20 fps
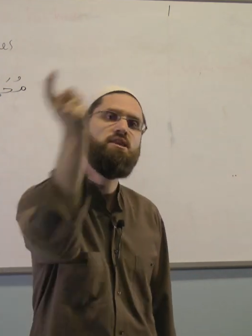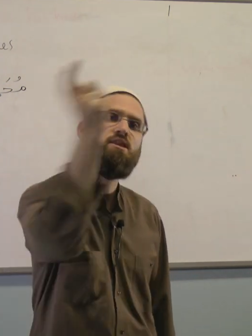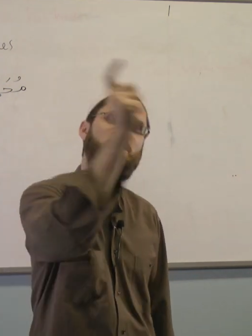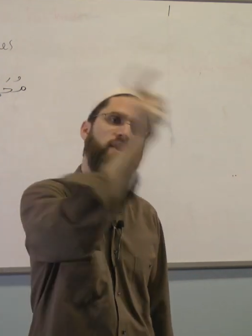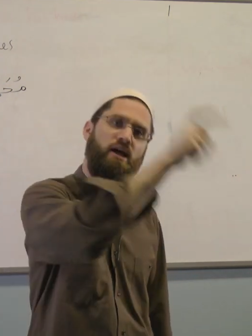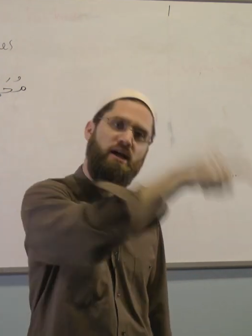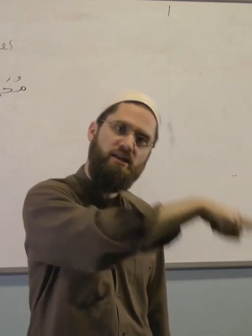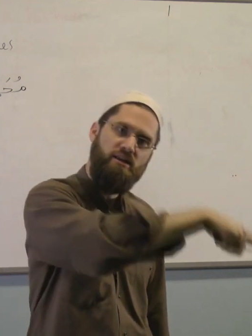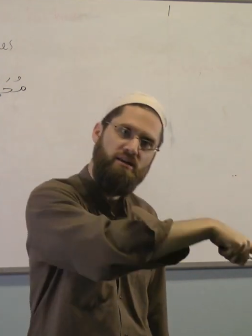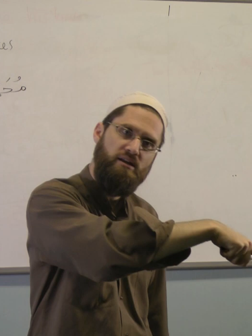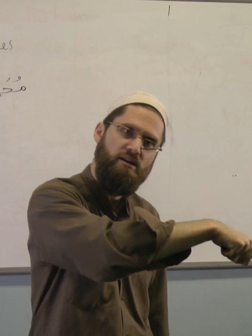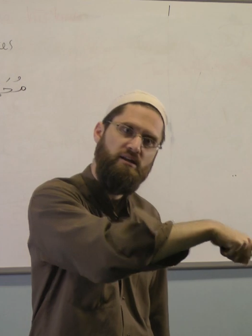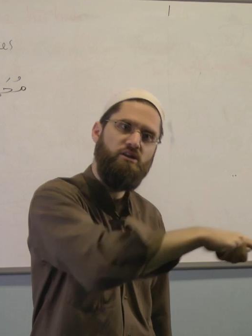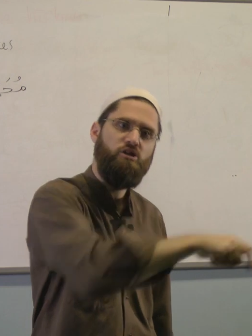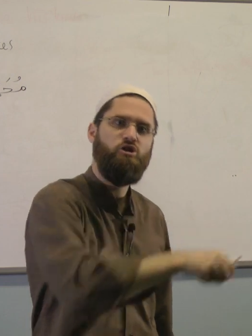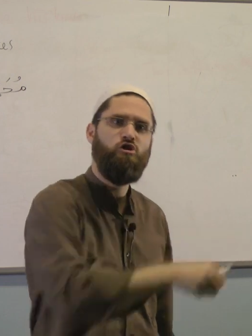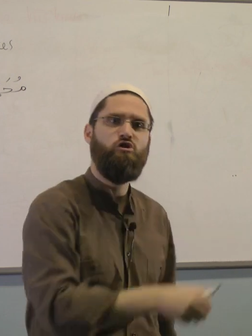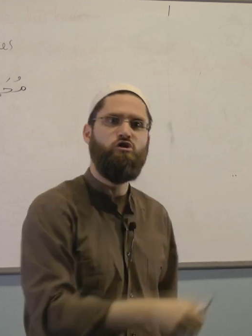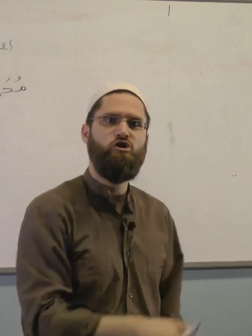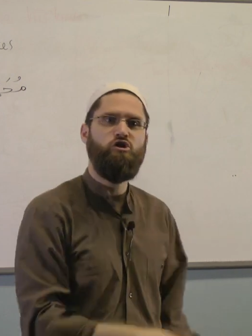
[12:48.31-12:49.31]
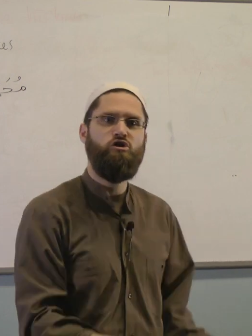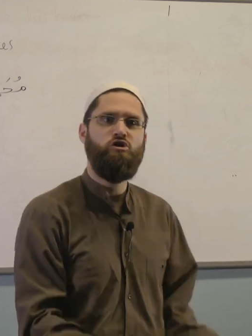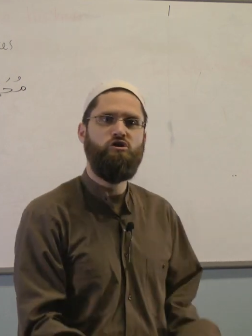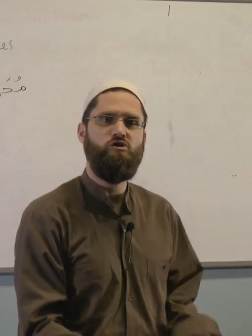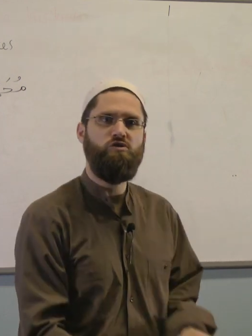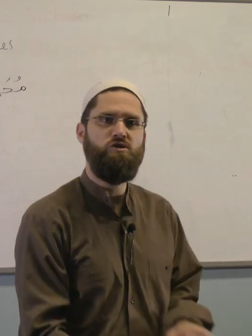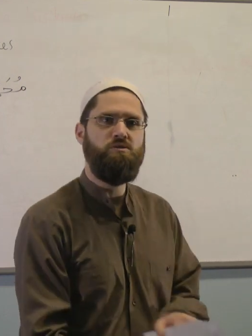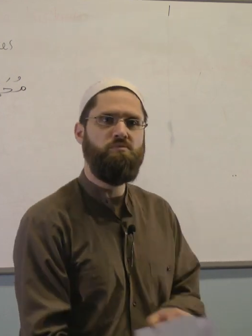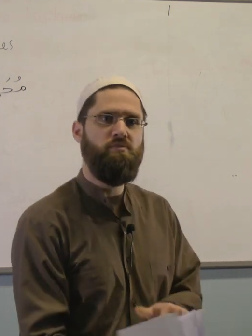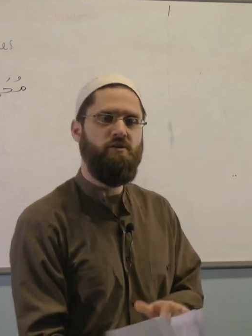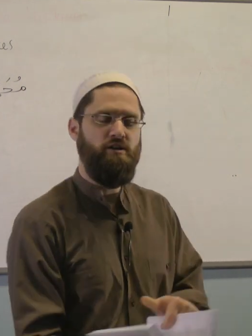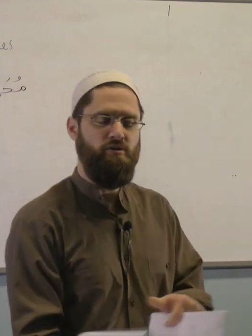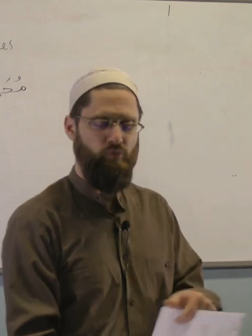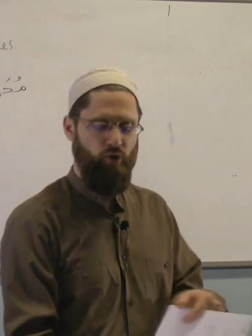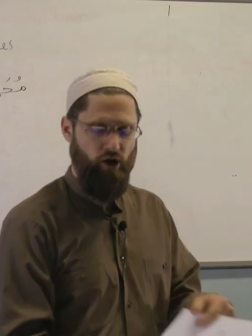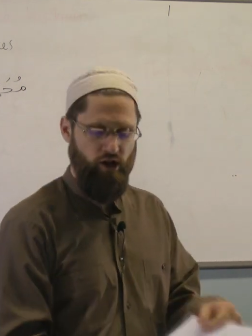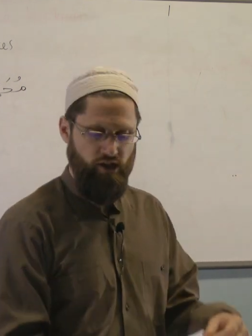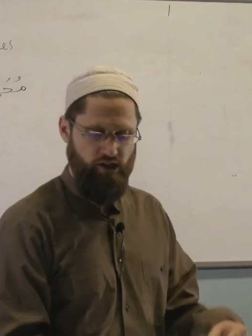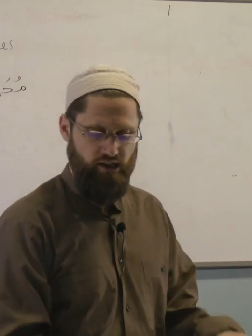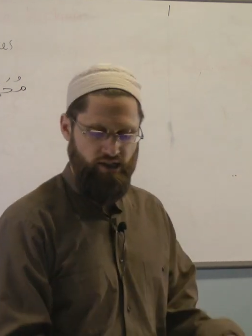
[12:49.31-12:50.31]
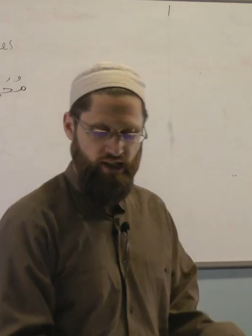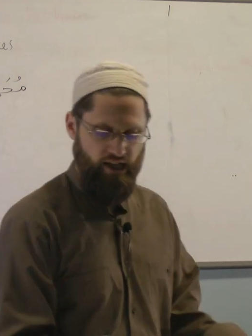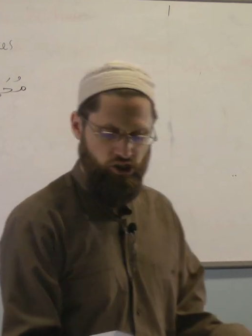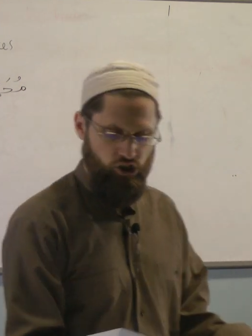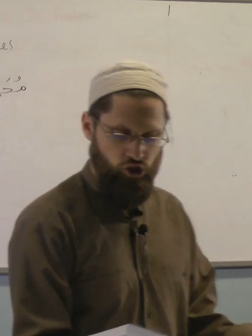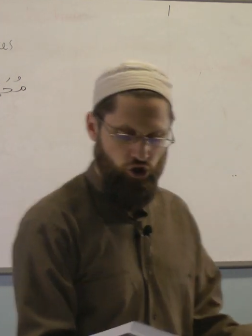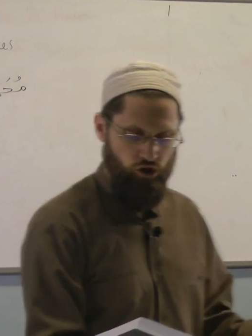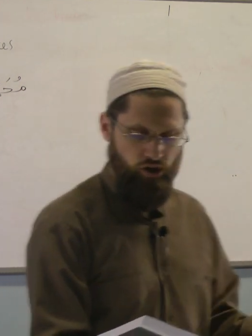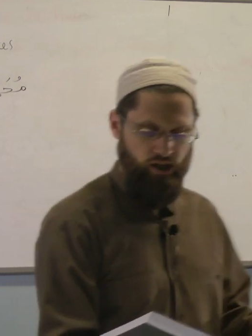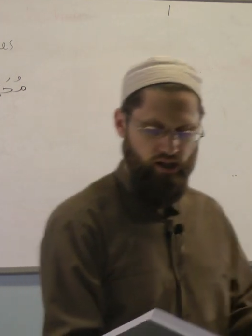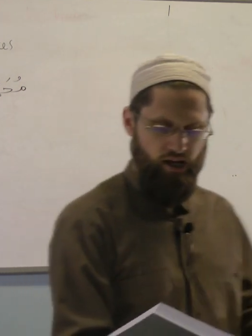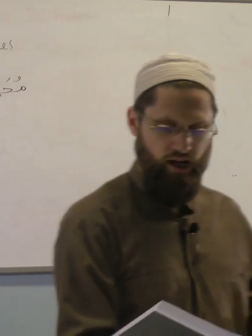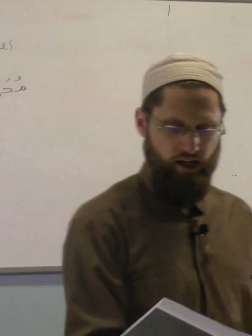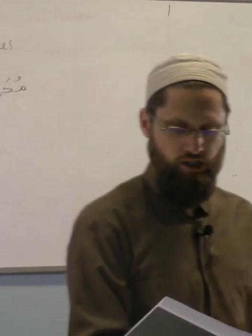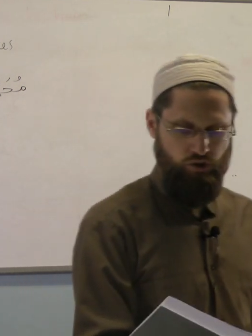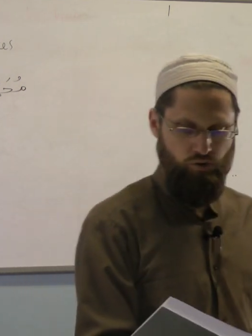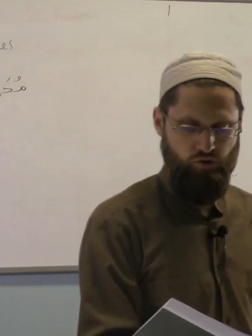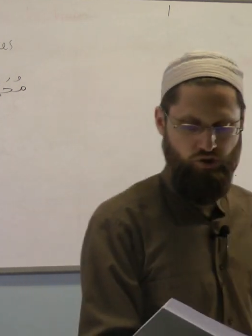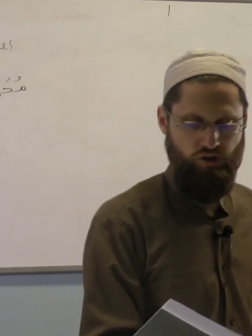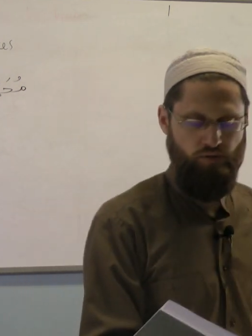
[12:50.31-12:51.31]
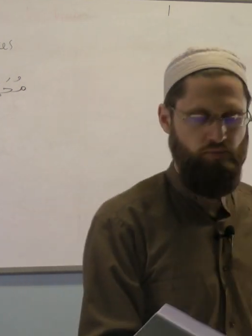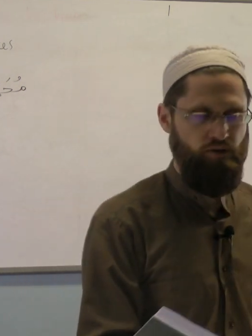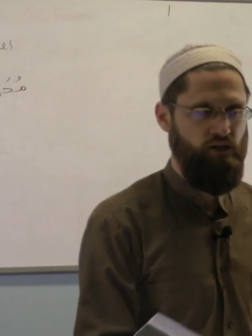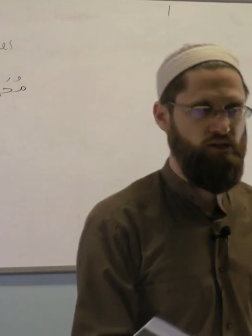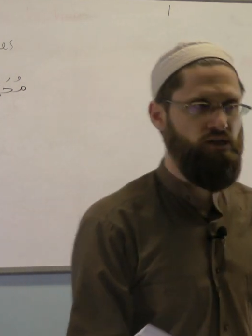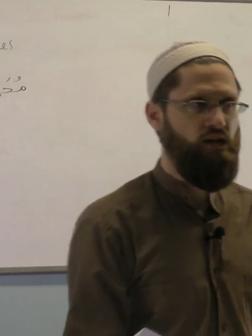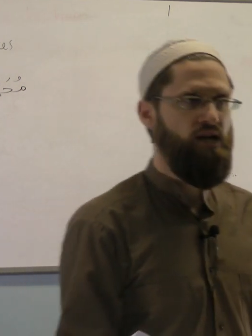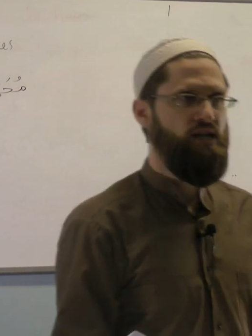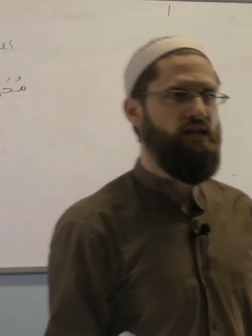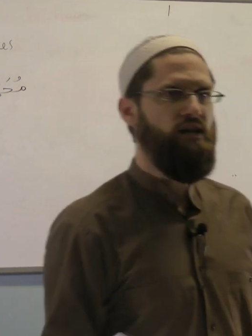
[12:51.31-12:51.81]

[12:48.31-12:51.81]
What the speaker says: Then you've got your news. But we're going to see that's not the case with some of these.